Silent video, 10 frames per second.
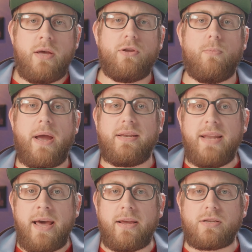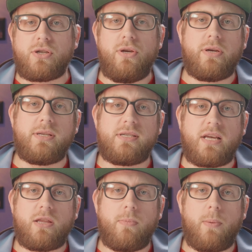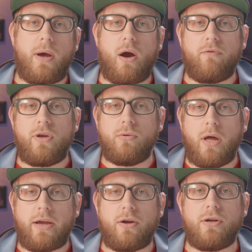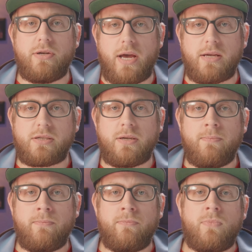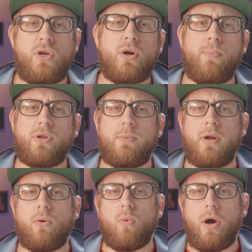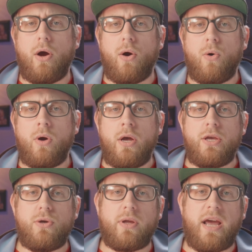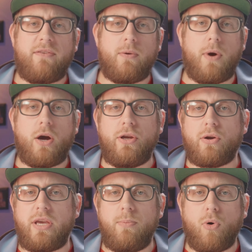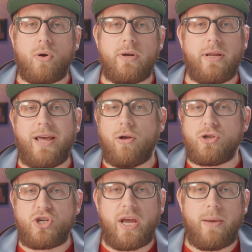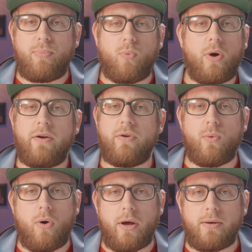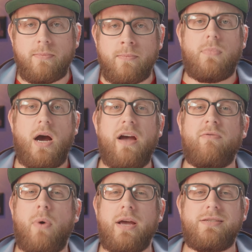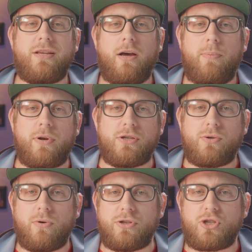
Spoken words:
They're magnetic, so you can set them up however you like on your desk. You can put them in a row, you can have them hug your keyboard in an L shape, whatever you want. I have mine set up in a sort of